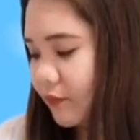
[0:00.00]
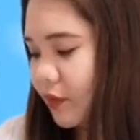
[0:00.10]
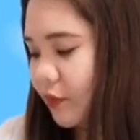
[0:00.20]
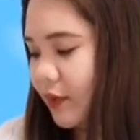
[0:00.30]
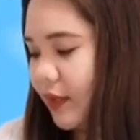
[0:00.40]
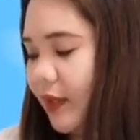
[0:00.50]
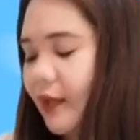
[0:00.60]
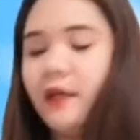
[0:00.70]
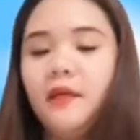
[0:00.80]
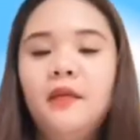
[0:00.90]

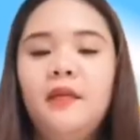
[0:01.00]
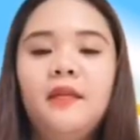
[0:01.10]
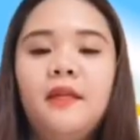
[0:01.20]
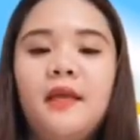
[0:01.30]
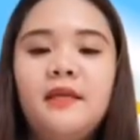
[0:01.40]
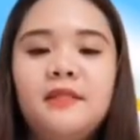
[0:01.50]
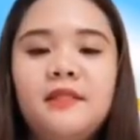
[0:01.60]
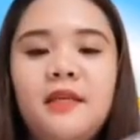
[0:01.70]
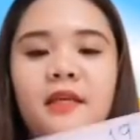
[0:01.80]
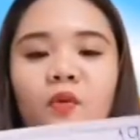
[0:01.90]
Okay,
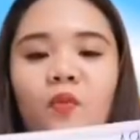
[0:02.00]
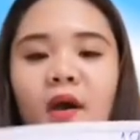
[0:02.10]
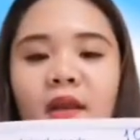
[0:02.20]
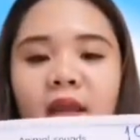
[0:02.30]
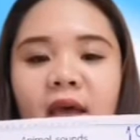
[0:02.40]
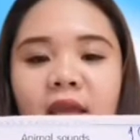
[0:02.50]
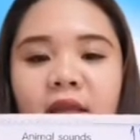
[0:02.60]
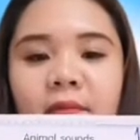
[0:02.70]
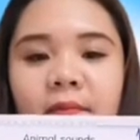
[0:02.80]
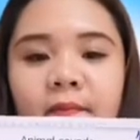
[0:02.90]
19.
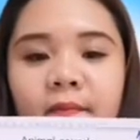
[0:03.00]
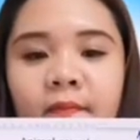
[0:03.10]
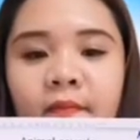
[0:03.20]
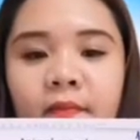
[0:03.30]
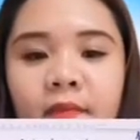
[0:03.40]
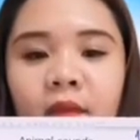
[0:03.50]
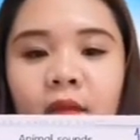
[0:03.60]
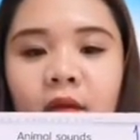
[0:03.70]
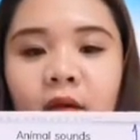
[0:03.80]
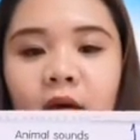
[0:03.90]

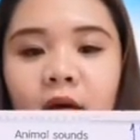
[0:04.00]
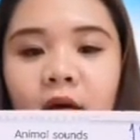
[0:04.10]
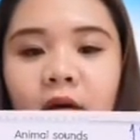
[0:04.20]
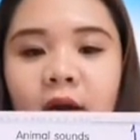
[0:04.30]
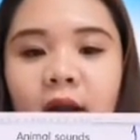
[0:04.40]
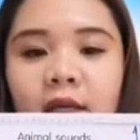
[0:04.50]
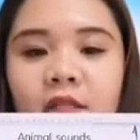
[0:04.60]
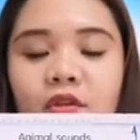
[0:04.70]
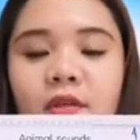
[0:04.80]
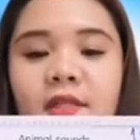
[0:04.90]
All right,
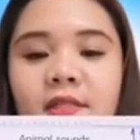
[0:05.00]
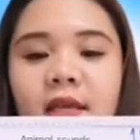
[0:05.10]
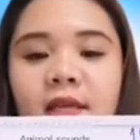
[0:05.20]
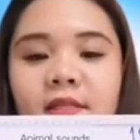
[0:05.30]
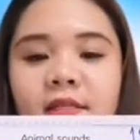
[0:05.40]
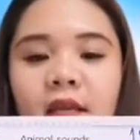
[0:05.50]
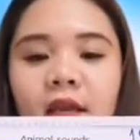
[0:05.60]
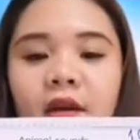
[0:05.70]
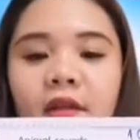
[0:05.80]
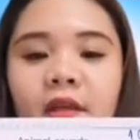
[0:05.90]
so it says
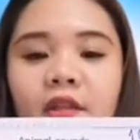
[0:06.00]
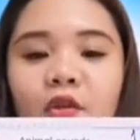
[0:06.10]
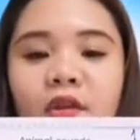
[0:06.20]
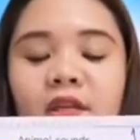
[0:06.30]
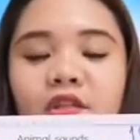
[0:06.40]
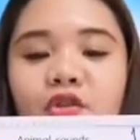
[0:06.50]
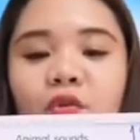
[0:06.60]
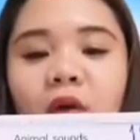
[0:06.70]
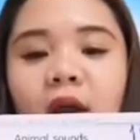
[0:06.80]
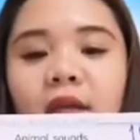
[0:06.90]
here that you need to
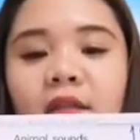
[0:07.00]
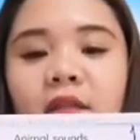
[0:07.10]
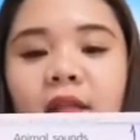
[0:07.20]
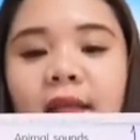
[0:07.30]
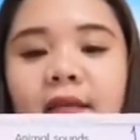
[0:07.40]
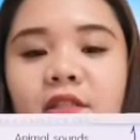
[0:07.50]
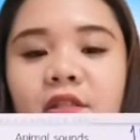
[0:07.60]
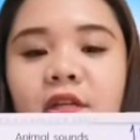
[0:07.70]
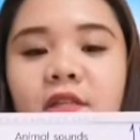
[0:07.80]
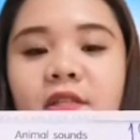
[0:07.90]
write the
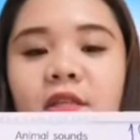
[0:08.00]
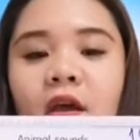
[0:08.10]
letters